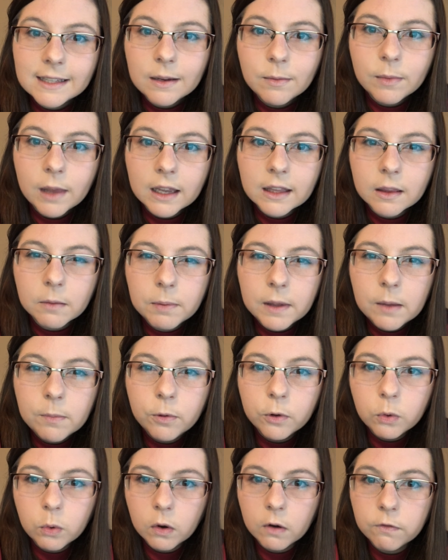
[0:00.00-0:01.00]
seem like the
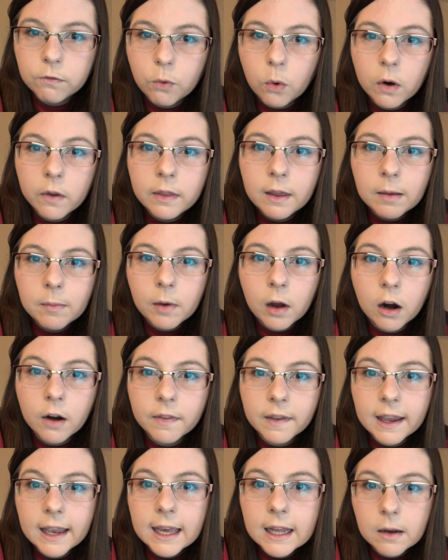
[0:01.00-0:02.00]
people who are for them are
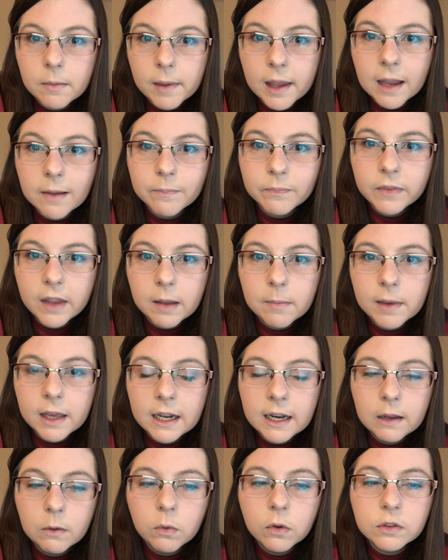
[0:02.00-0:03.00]
the enemy.
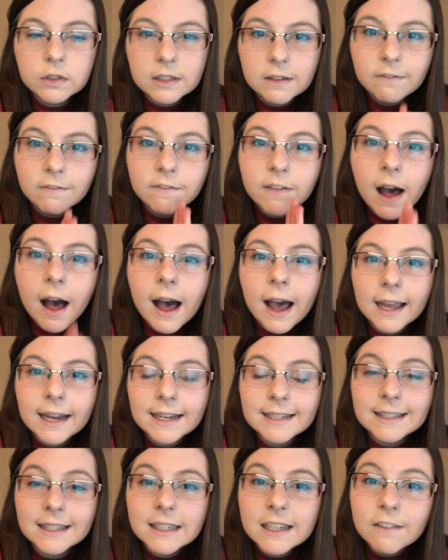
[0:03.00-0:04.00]
Amen. It will divide.
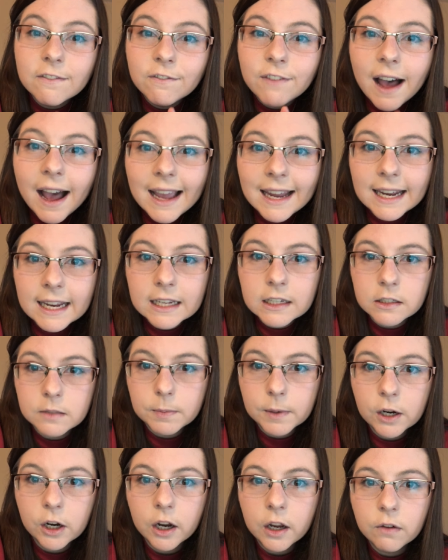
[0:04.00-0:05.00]
It's a dividing
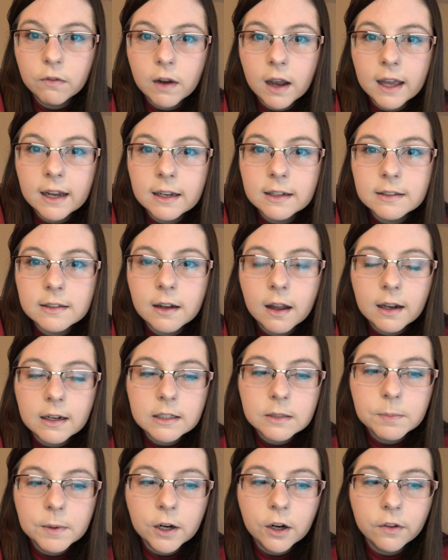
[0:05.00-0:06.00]
spirit, right? It's not a
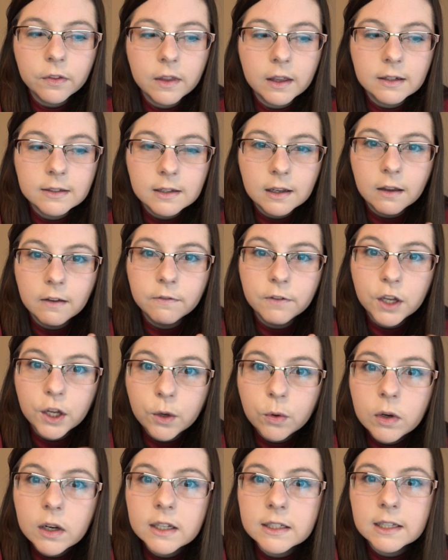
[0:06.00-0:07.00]
spirit that's of
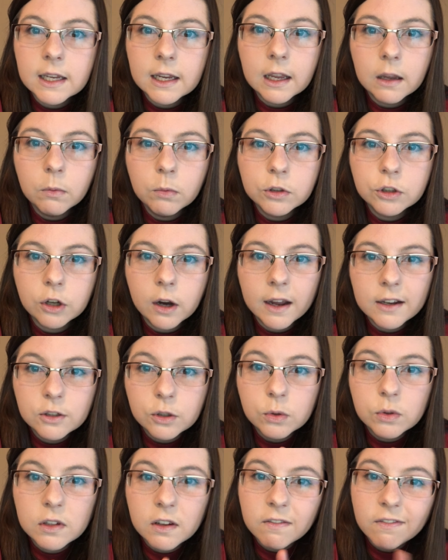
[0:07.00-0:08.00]
unity. It will try
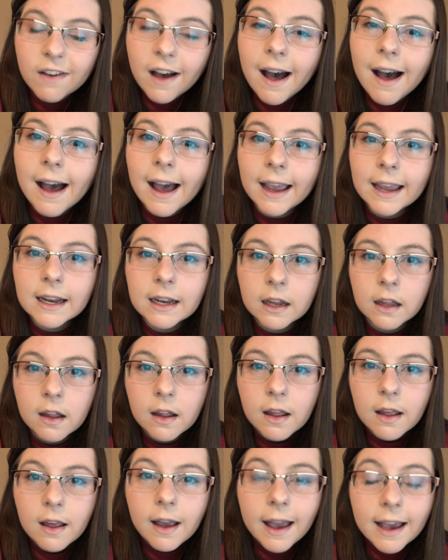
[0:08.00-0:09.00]
to divide,
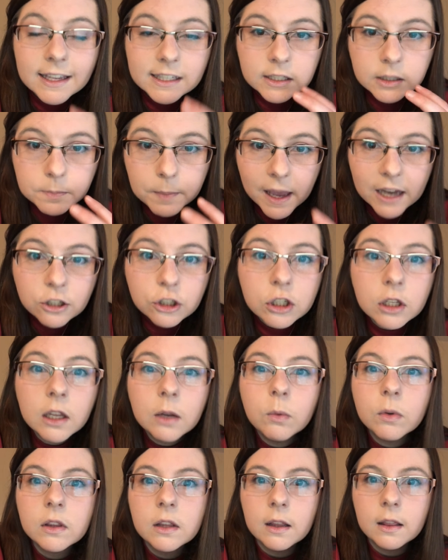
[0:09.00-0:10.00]
especially
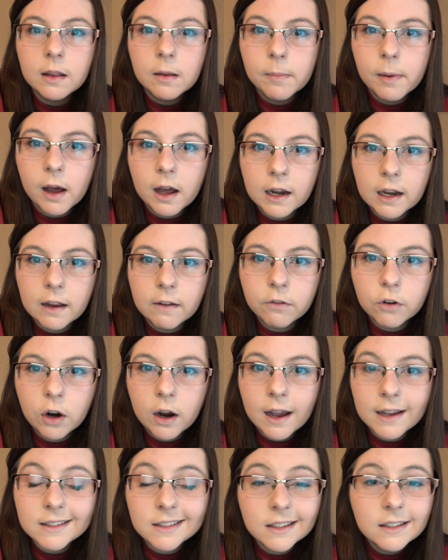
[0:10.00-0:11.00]
within the body of
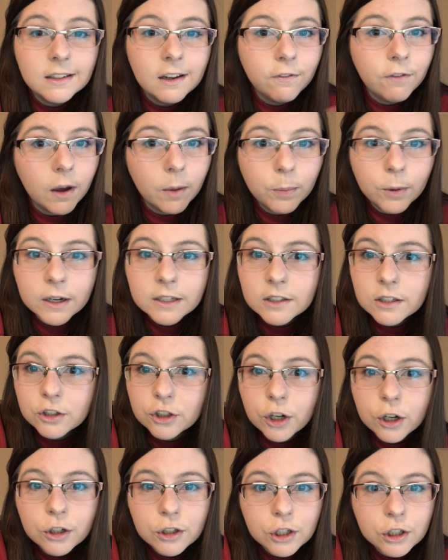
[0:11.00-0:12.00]
Christ. This stuff operates in
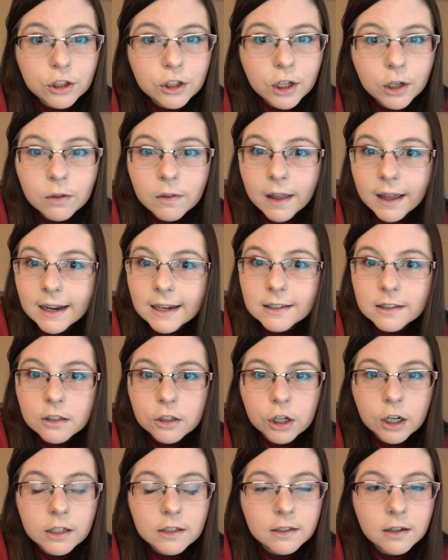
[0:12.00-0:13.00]
churches too, ladies and
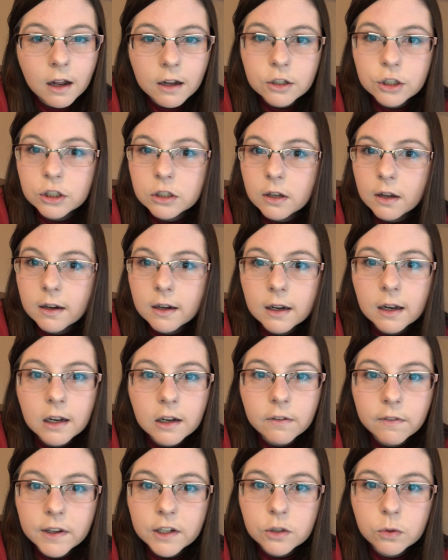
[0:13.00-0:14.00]
gents, not just on an
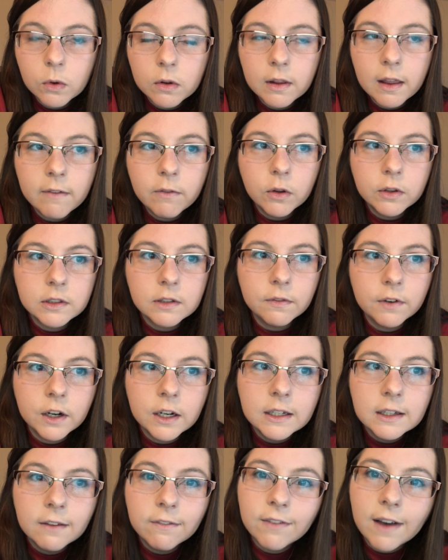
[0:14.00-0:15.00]
individual level. It's a
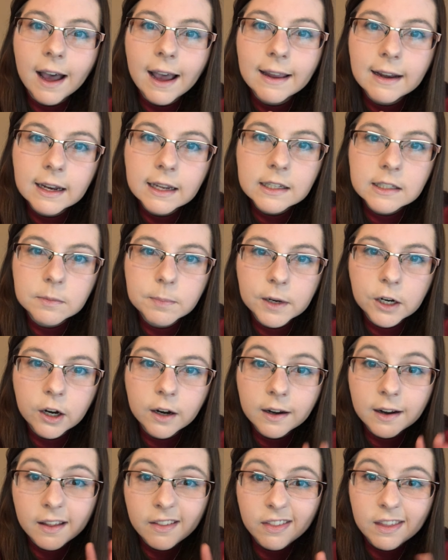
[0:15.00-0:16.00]
very dividing
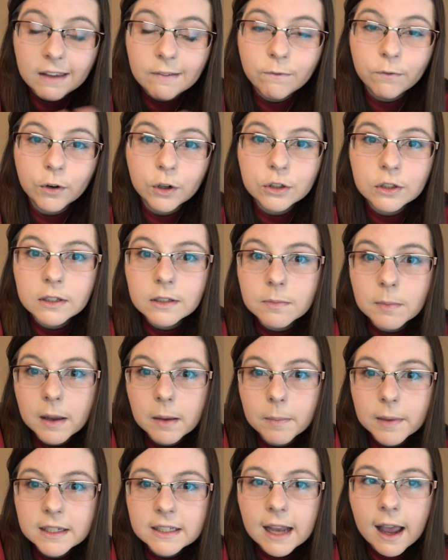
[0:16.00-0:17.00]
spirit, of them versus me
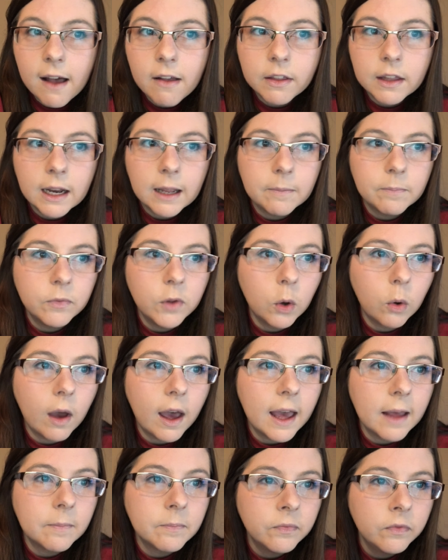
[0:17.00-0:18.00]
mentality.
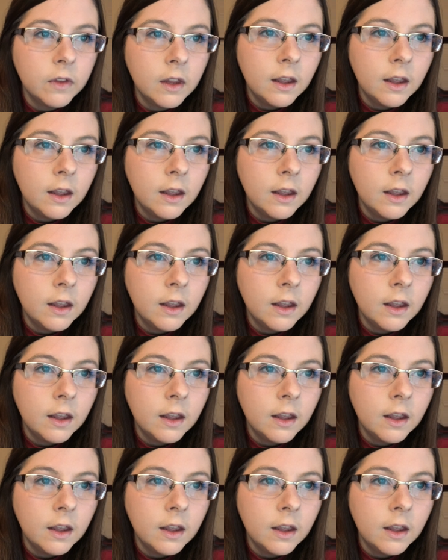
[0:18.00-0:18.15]
Okay.